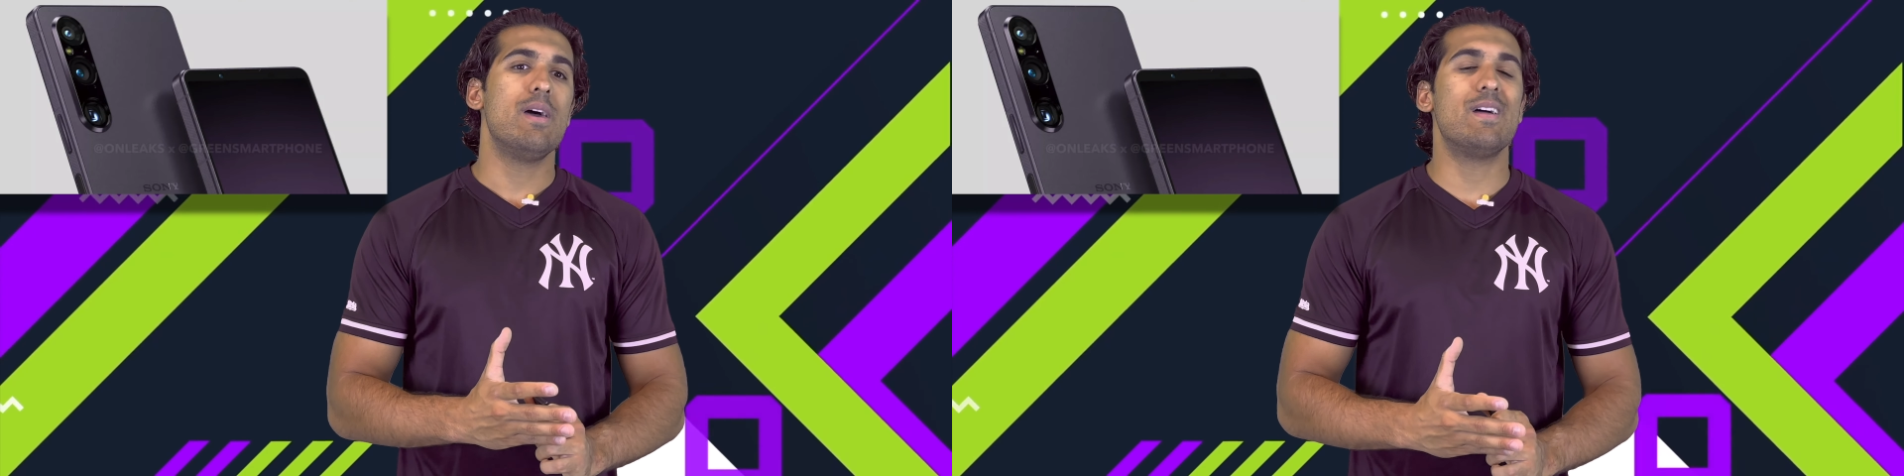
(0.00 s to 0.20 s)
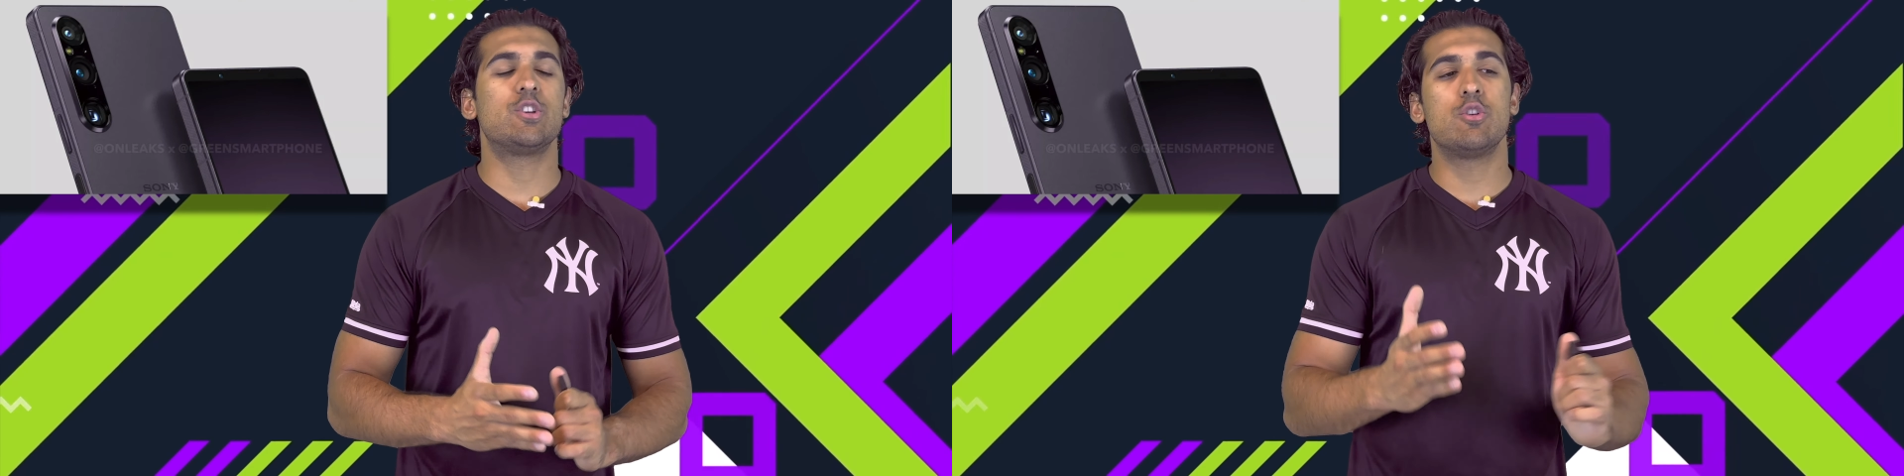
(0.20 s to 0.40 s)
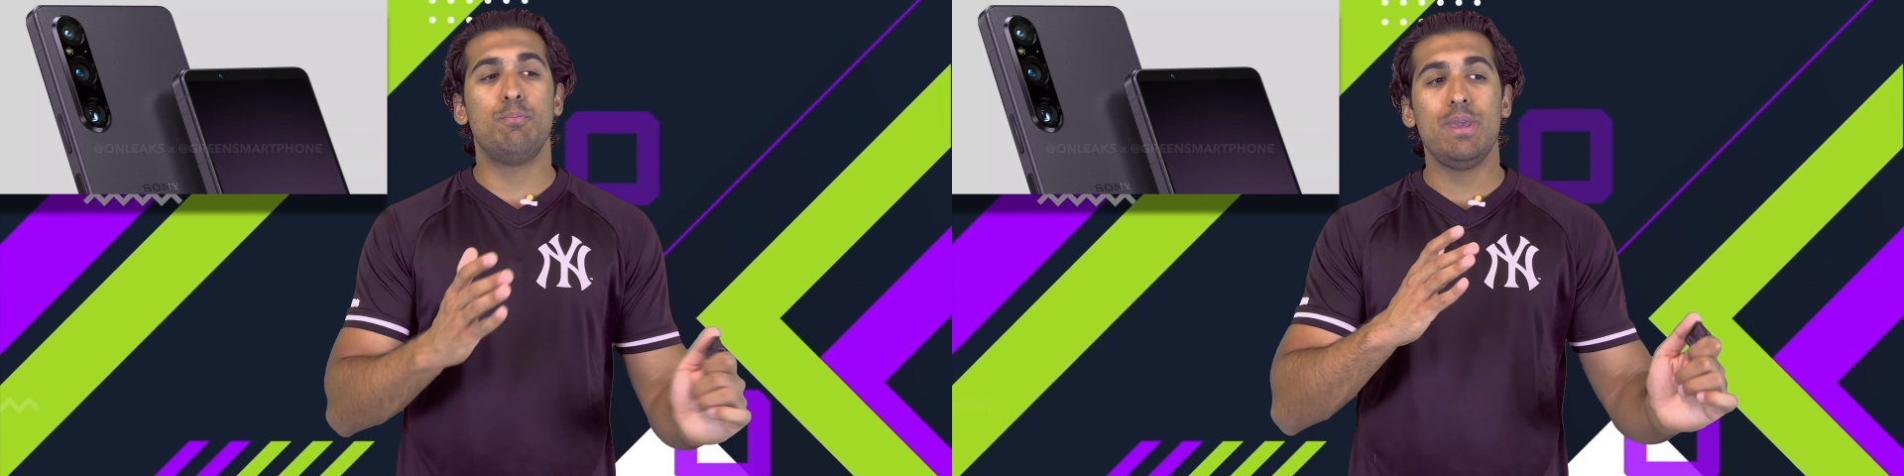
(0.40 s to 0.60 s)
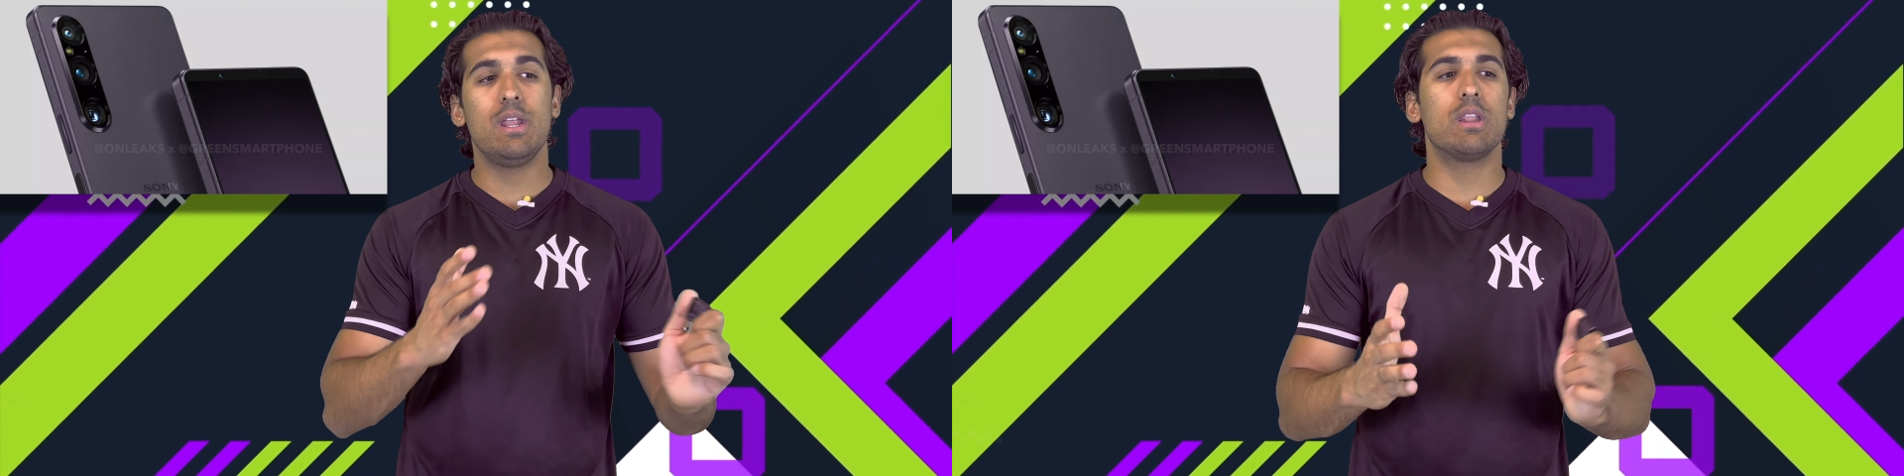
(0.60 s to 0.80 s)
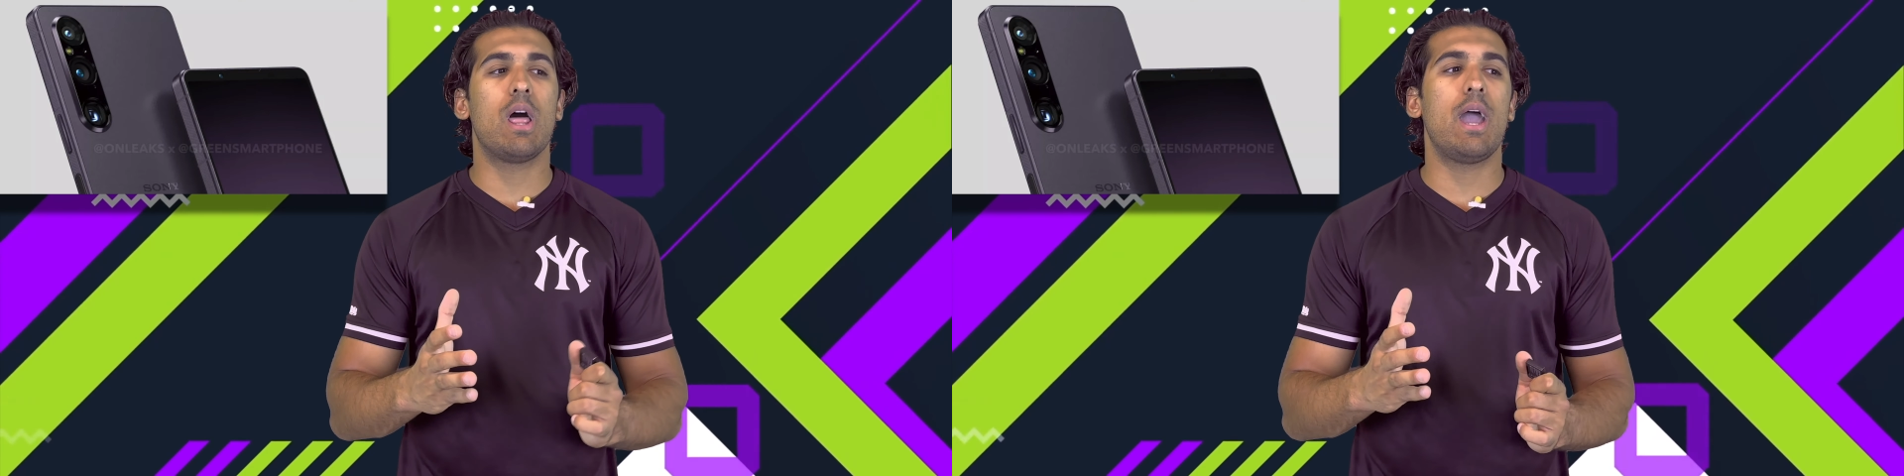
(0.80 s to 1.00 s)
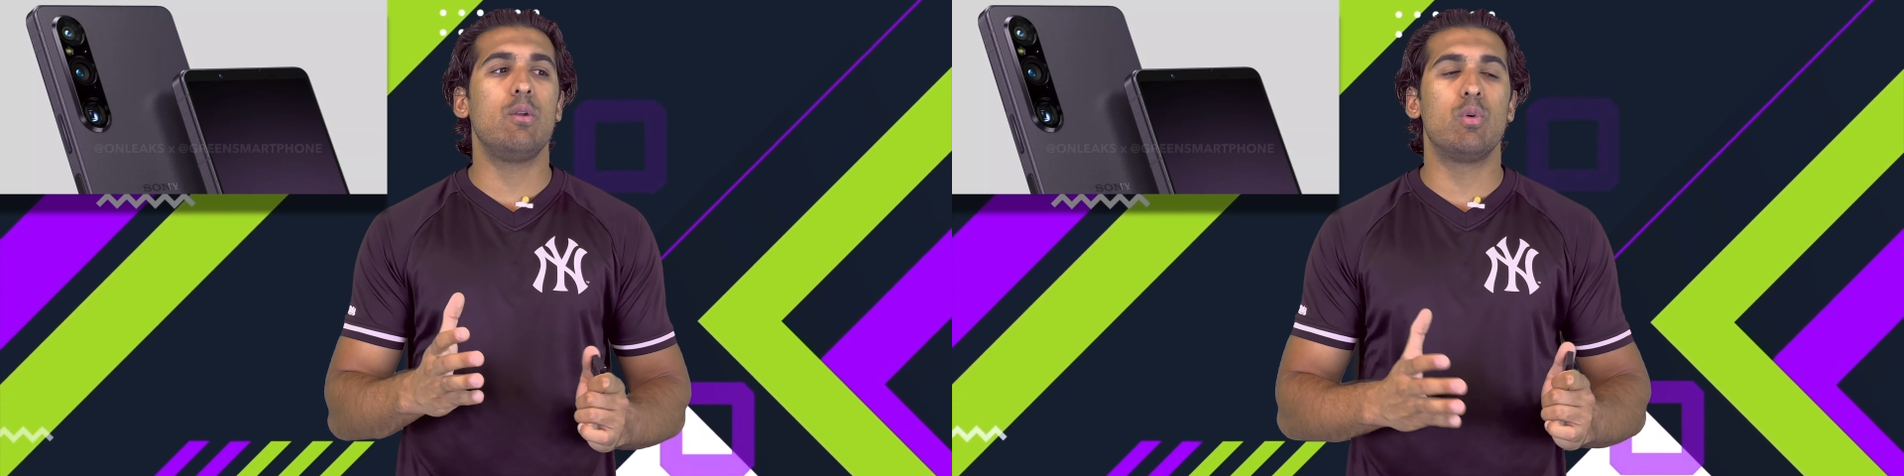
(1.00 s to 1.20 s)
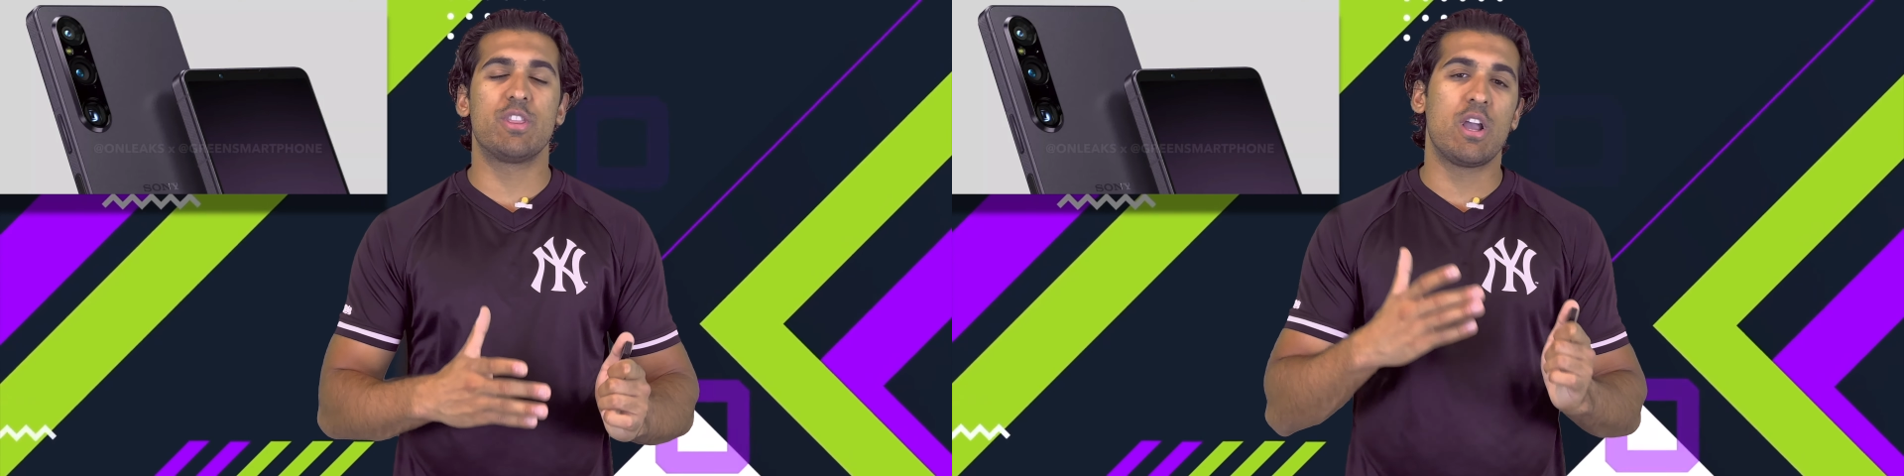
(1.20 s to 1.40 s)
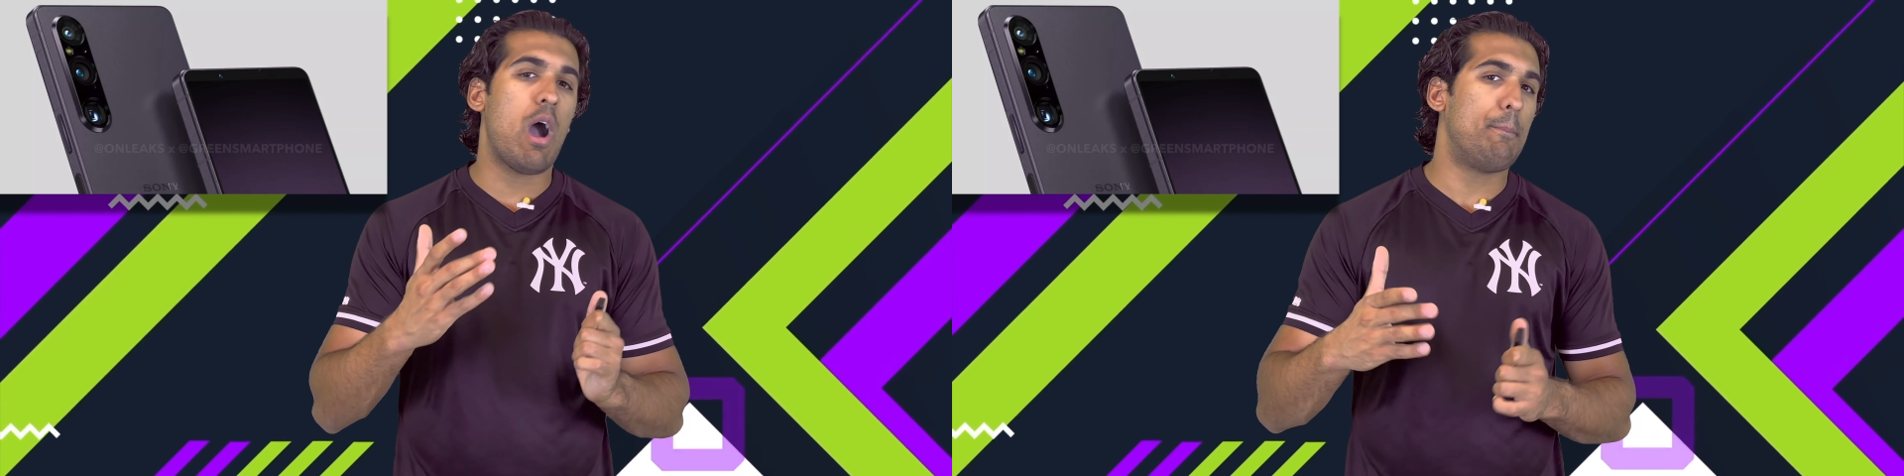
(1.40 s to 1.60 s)
that should be in line with
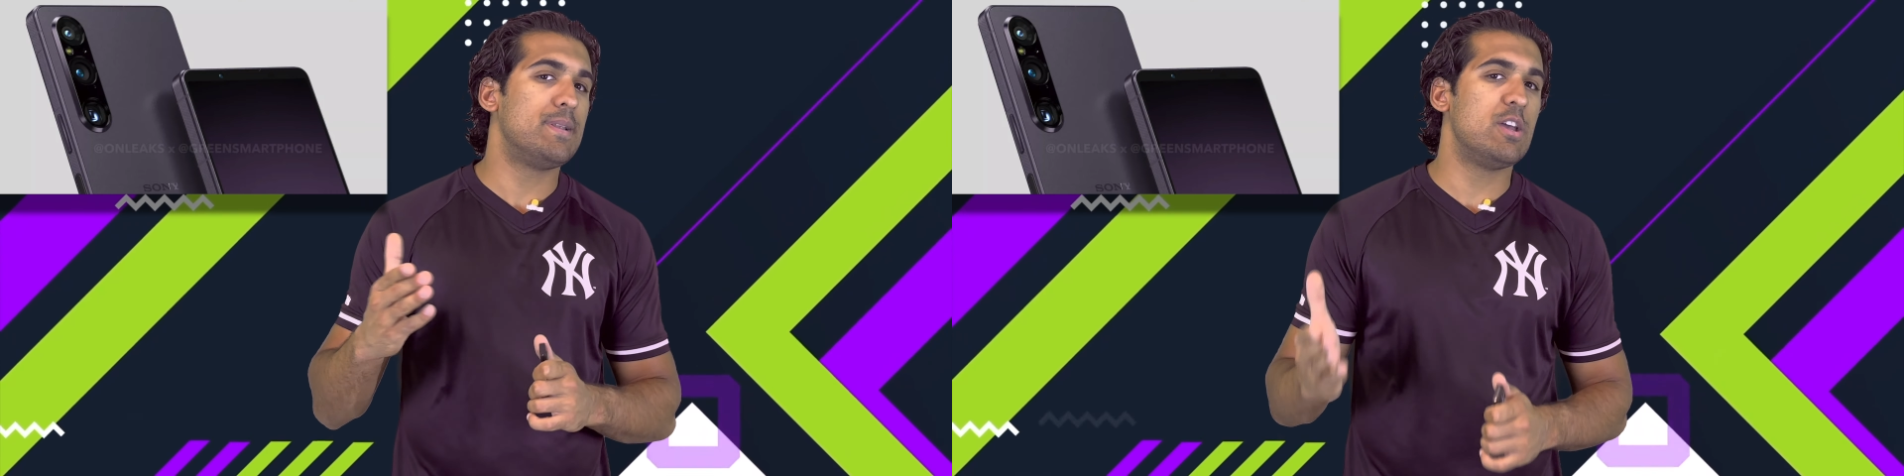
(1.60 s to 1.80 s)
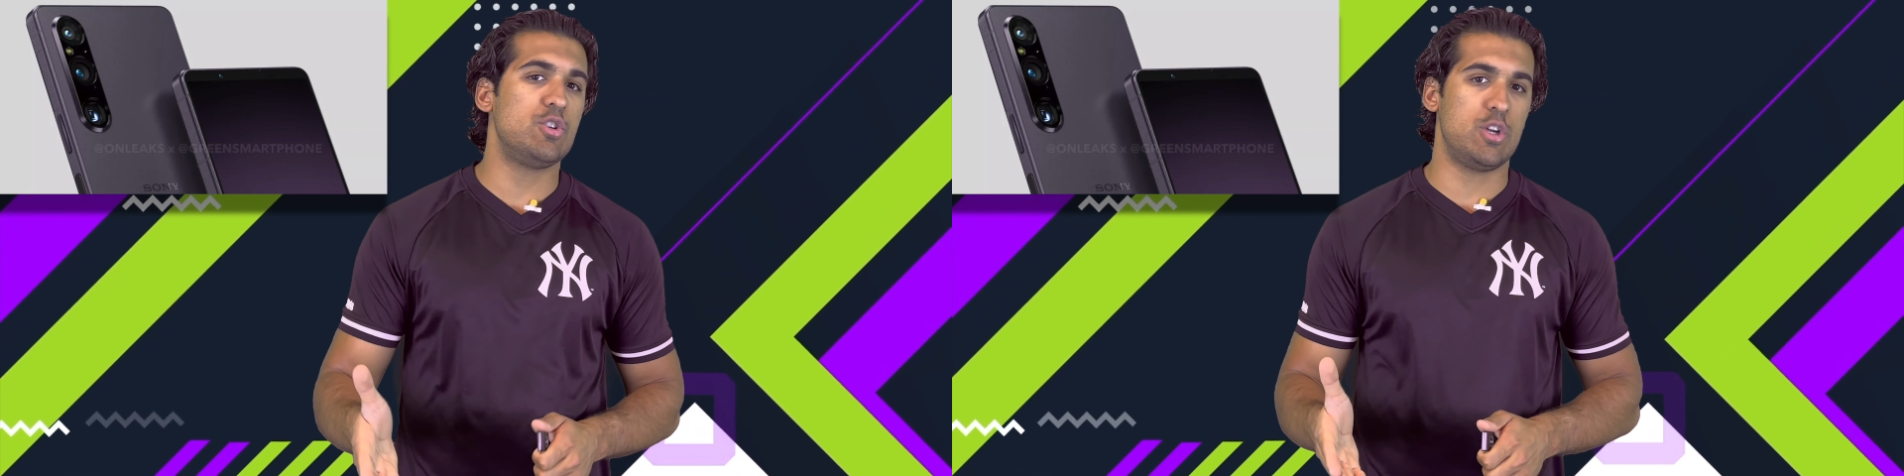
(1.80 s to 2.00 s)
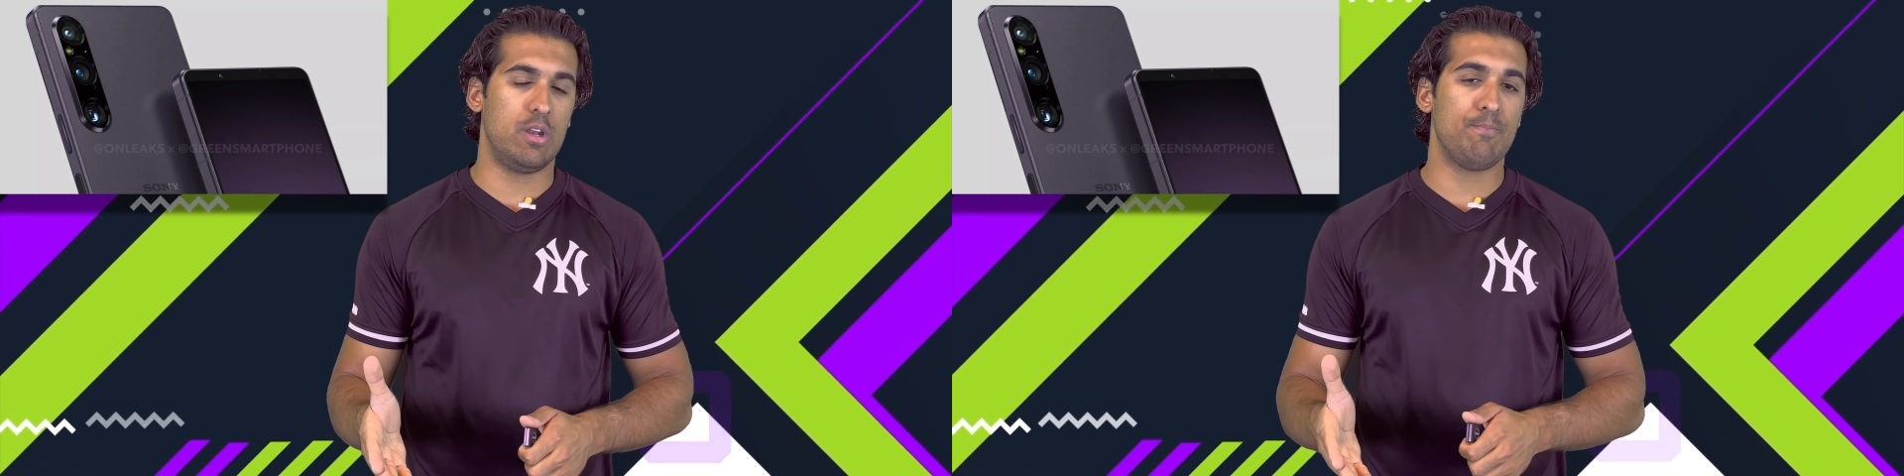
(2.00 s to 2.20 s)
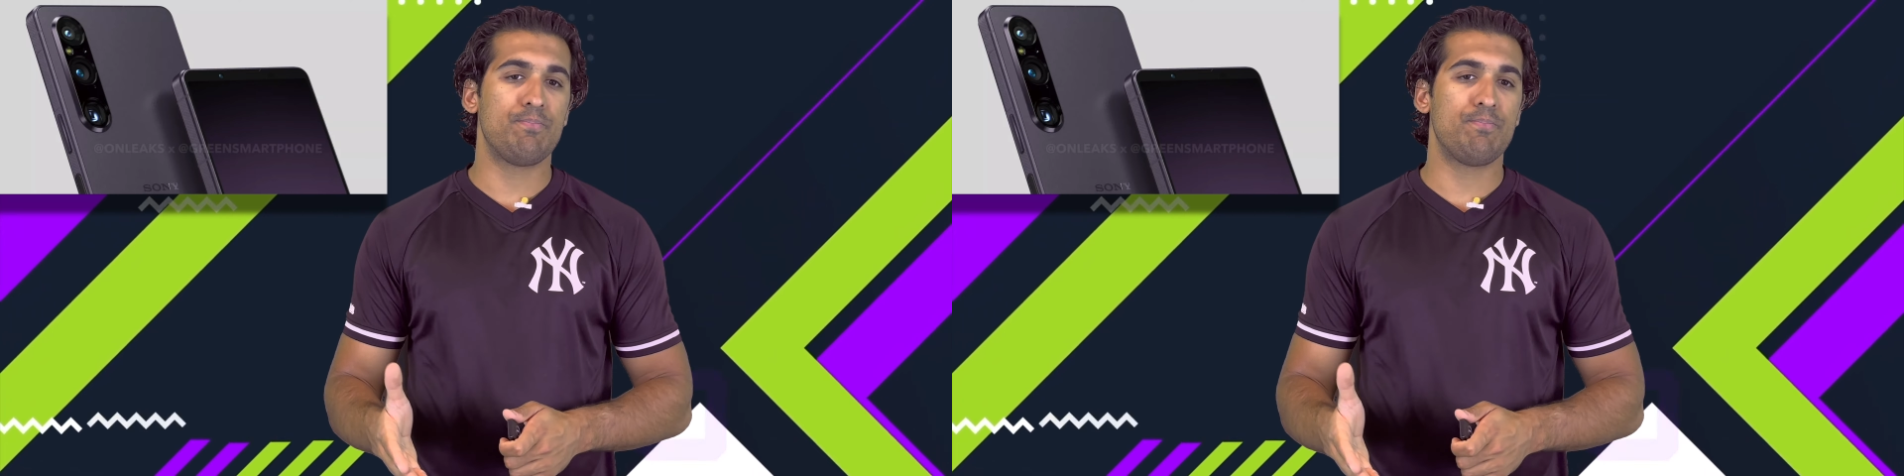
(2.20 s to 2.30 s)
the competition.